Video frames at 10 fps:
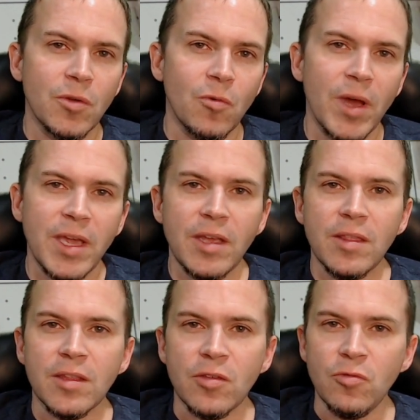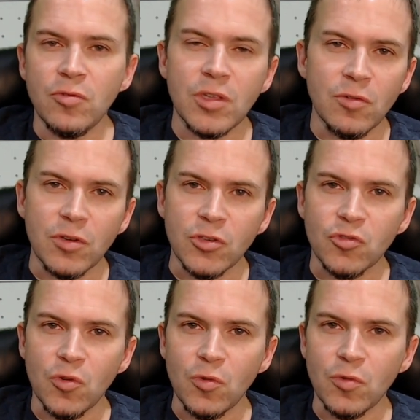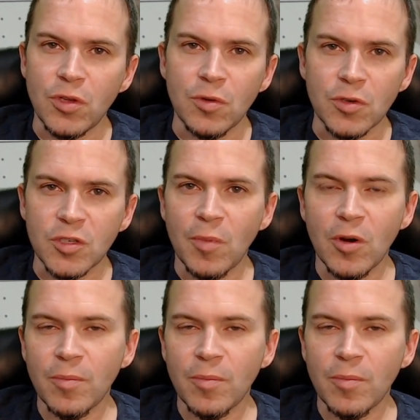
way to still control your smart